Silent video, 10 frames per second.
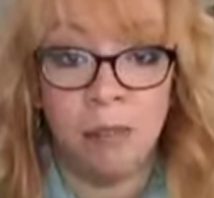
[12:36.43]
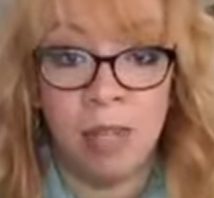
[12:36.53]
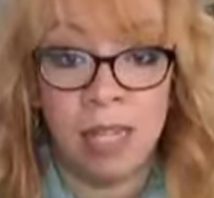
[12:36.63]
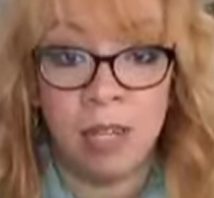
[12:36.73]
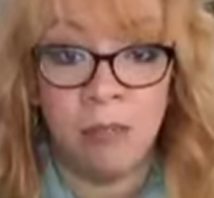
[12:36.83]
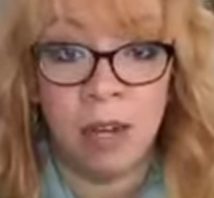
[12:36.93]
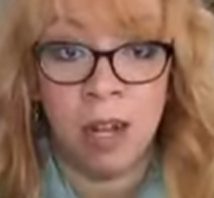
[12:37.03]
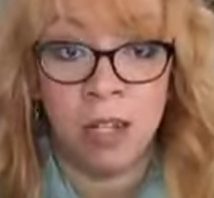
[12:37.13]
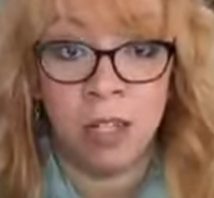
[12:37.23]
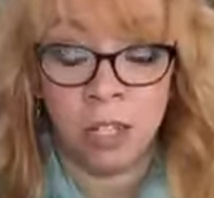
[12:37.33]
Place it right
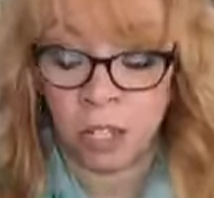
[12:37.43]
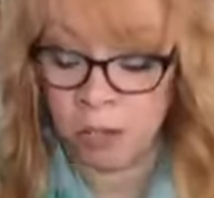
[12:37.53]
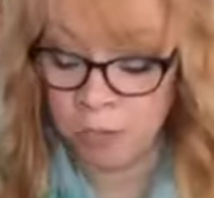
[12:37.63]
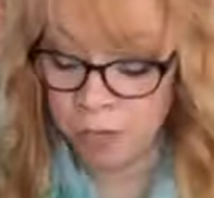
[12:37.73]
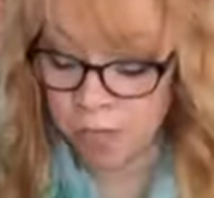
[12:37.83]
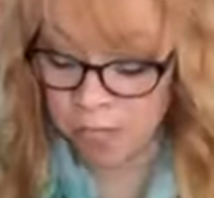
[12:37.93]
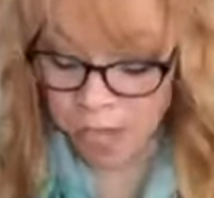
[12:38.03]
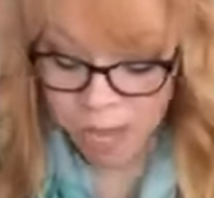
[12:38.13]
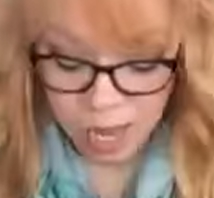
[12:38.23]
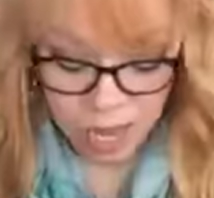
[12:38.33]
on your surface
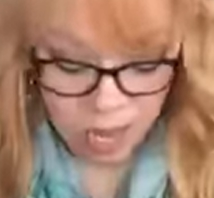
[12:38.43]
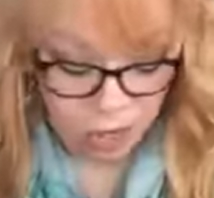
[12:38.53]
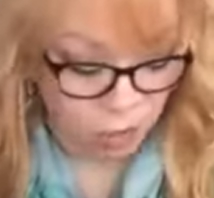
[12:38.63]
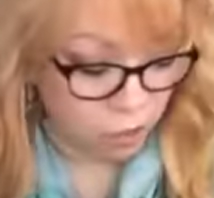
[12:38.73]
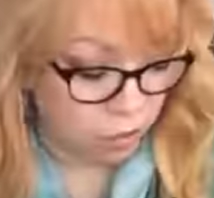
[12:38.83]
and